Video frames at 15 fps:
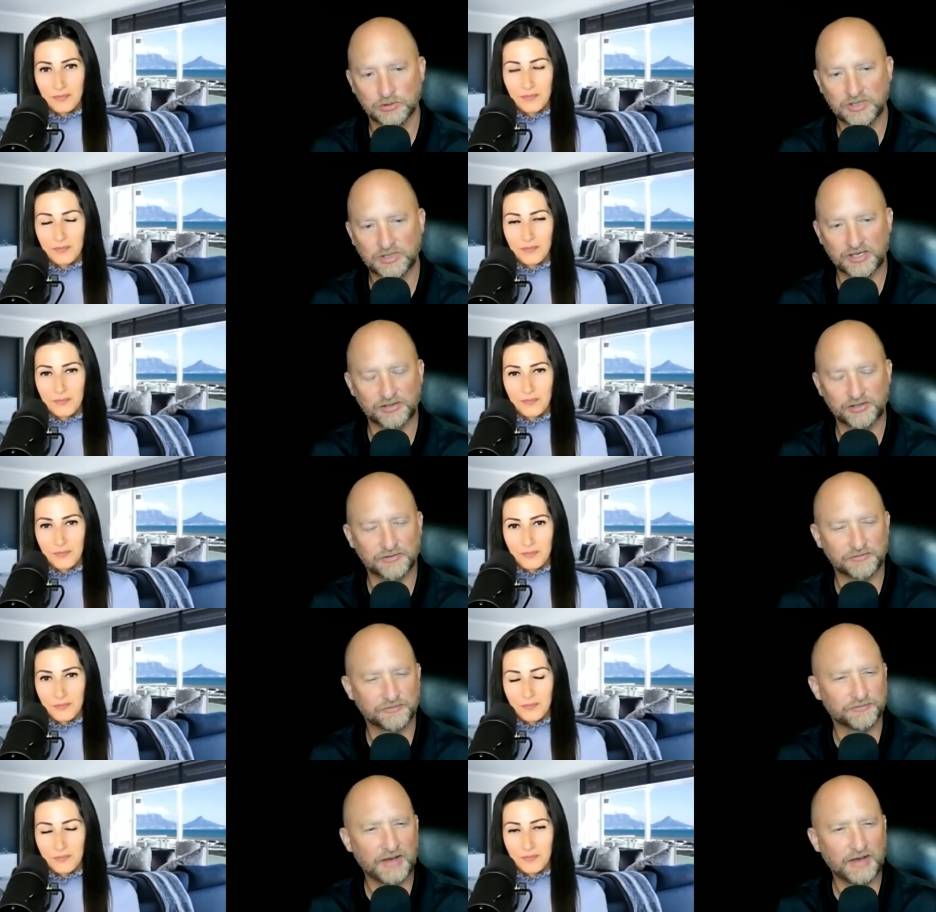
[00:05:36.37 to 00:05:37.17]
Speaker 1: kind of
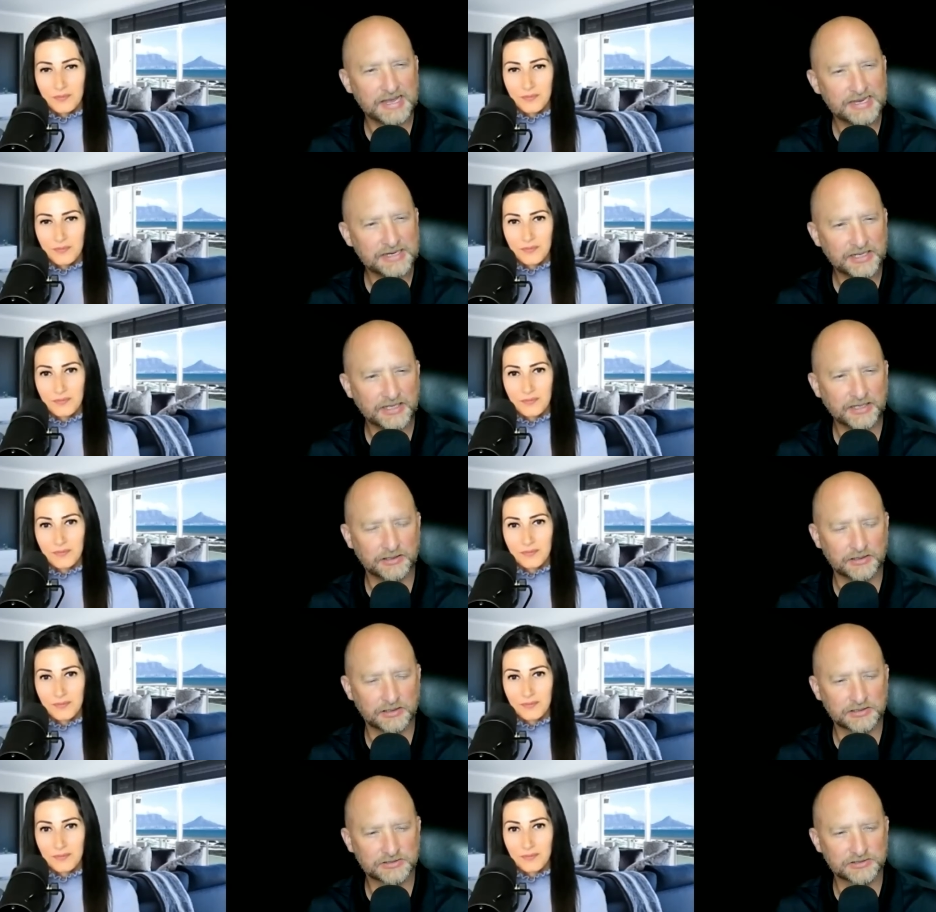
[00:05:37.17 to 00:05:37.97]

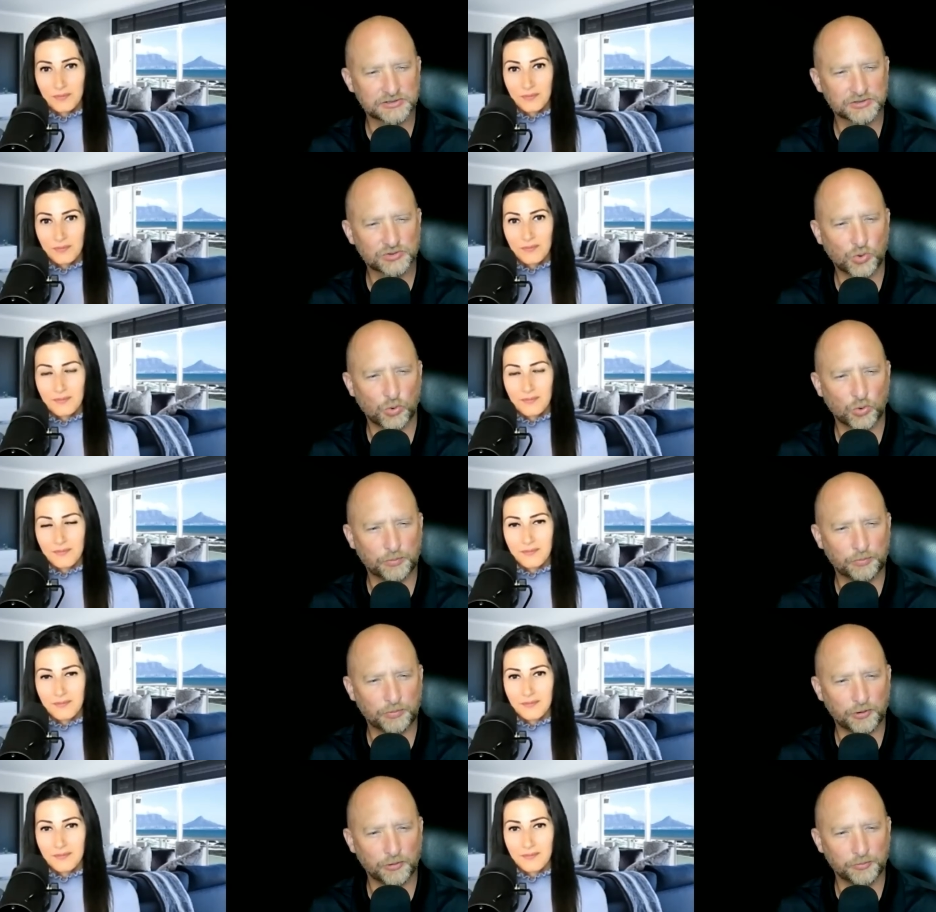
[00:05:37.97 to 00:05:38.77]
defining Liz's core
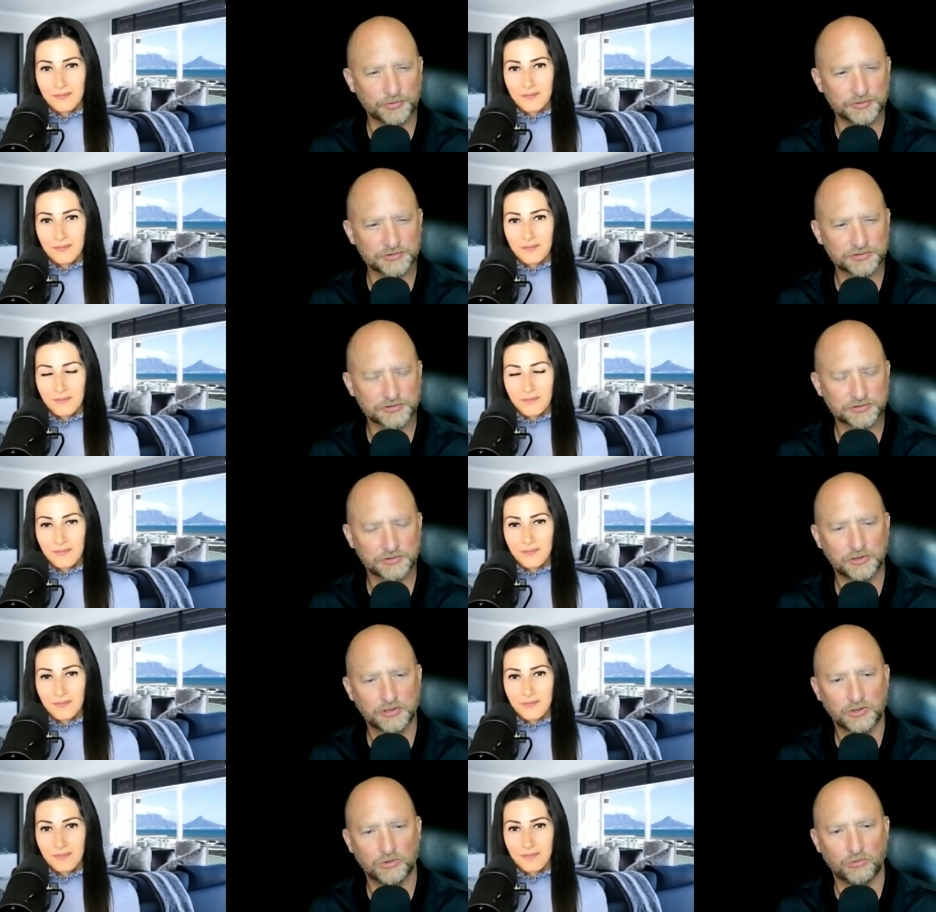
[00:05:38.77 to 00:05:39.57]
purpose,
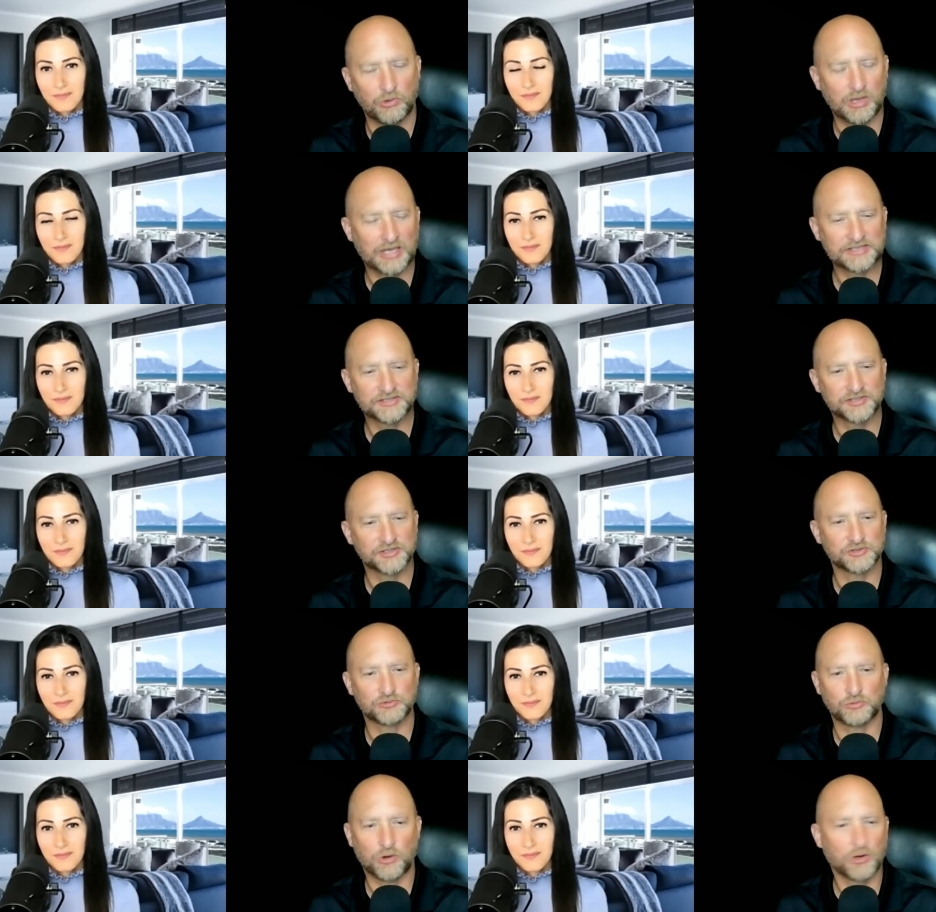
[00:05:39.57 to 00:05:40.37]
why
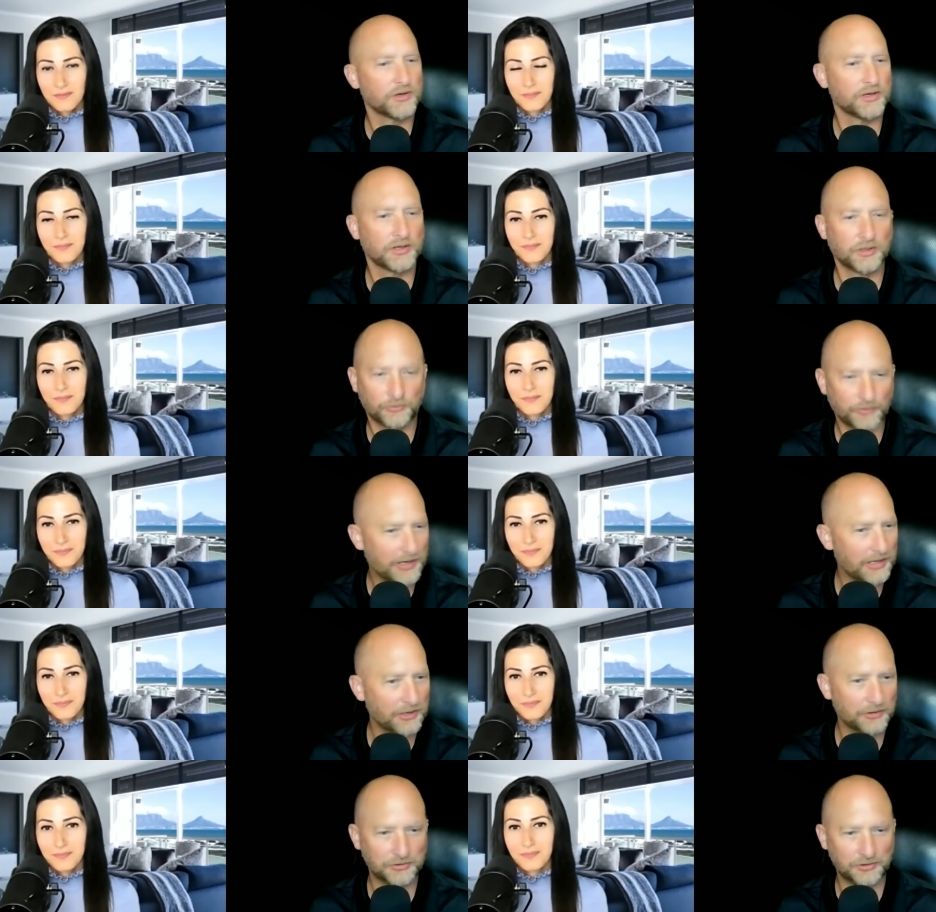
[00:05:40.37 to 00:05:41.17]
she's walking
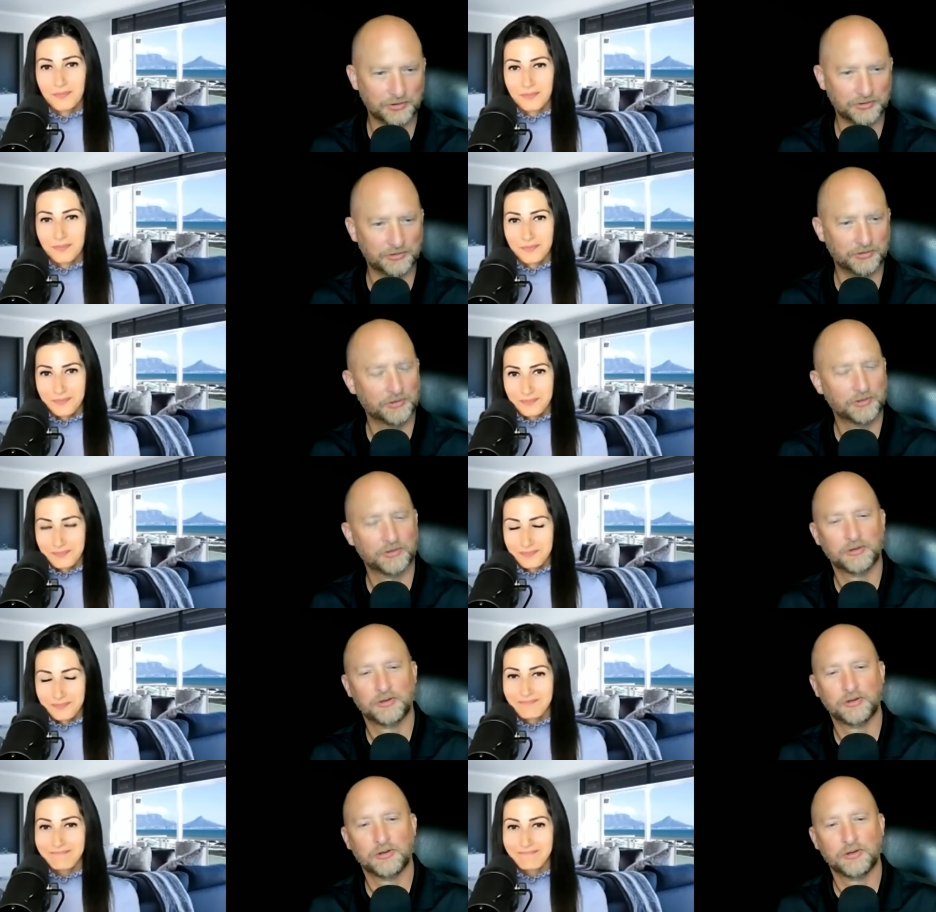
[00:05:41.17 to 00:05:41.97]
around on
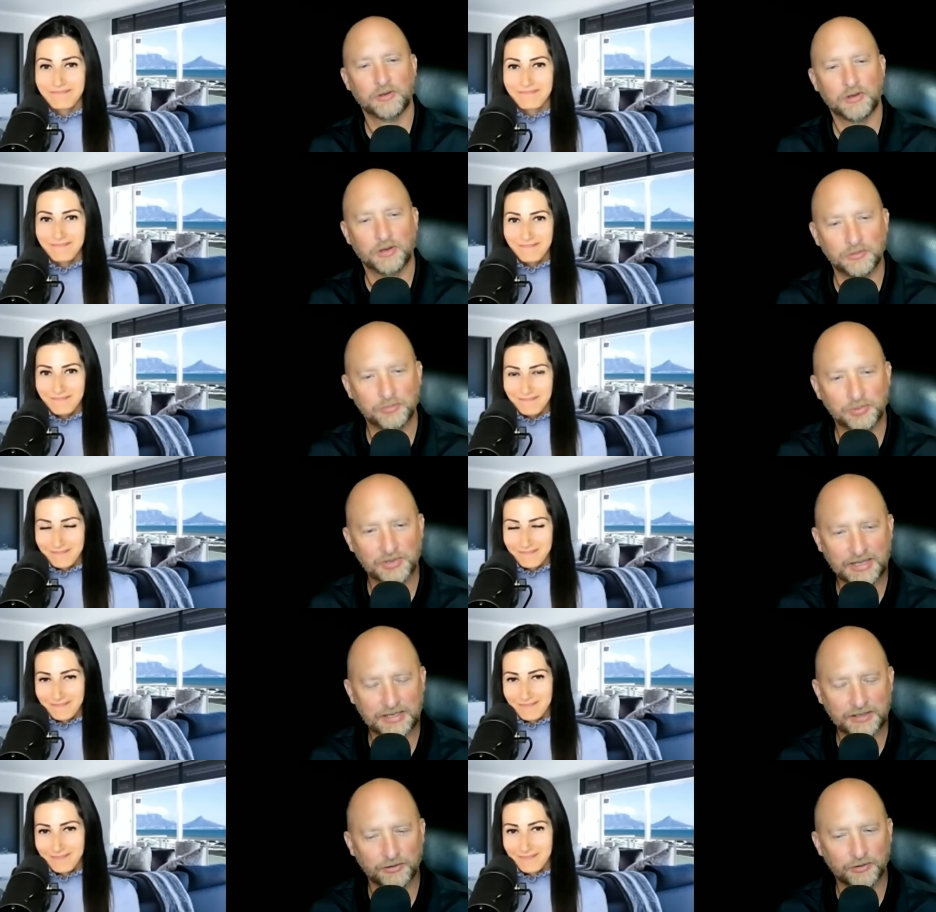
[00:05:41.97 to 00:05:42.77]
on
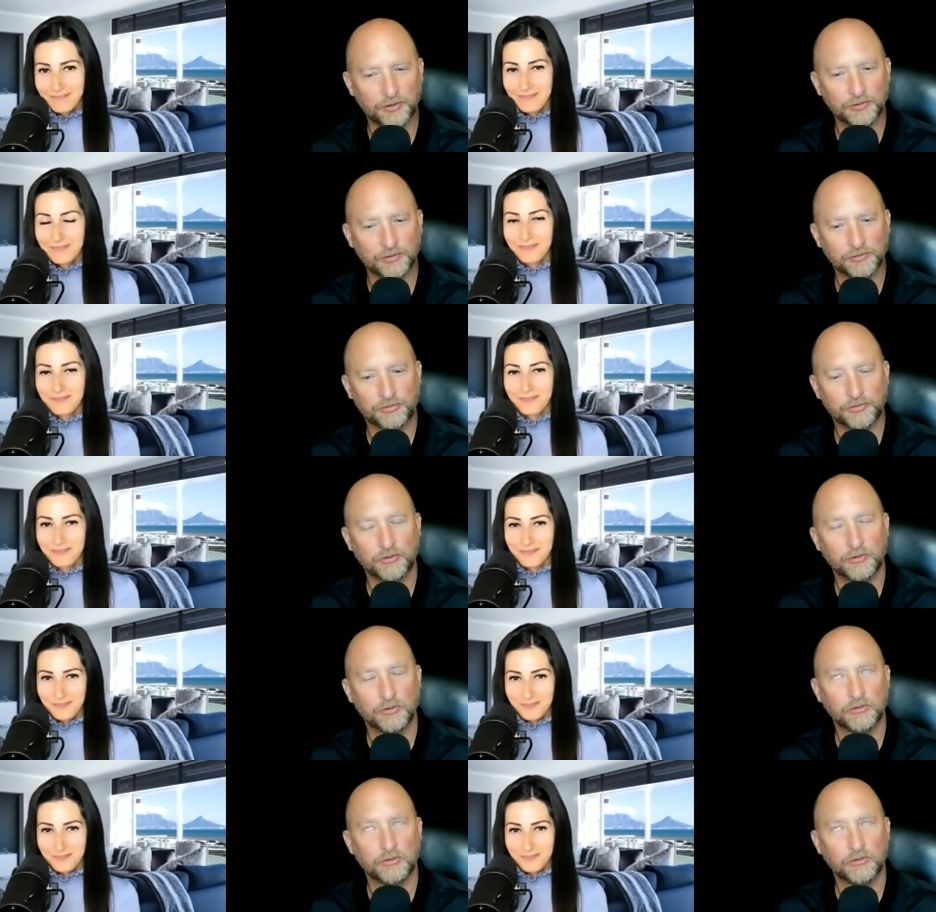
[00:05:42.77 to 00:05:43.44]
planet Earth,